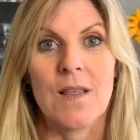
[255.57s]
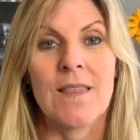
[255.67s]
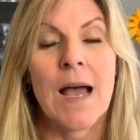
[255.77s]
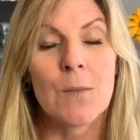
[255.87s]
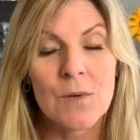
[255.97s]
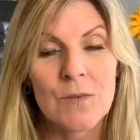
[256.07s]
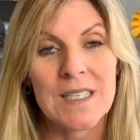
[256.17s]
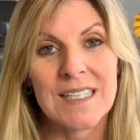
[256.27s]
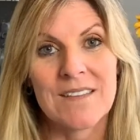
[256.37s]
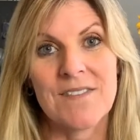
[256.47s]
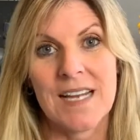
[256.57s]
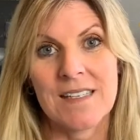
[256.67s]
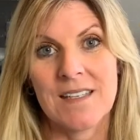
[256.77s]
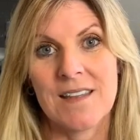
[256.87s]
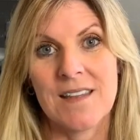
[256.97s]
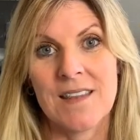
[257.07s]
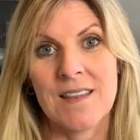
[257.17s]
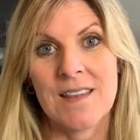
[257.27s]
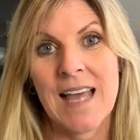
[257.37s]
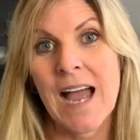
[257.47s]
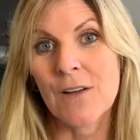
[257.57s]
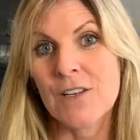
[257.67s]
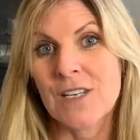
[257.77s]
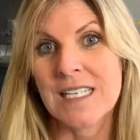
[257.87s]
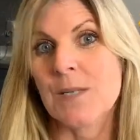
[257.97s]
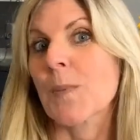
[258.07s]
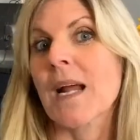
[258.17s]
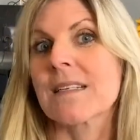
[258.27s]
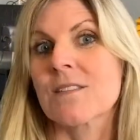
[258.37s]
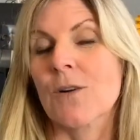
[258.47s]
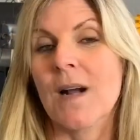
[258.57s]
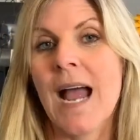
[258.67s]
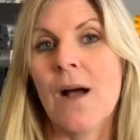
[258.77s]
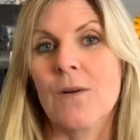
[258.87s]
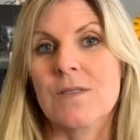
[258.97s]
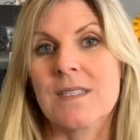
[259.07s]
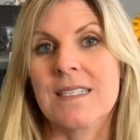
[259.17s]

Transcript: That will really affect how you need to price your house.